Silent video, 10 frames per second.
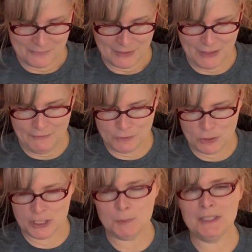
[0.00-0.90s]
what's Love
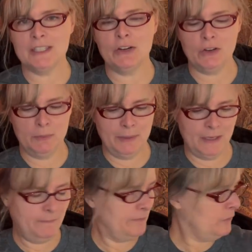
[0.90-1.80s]
Crispy Sarah for? B
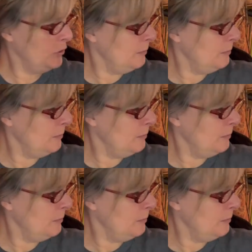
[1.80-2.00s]
for your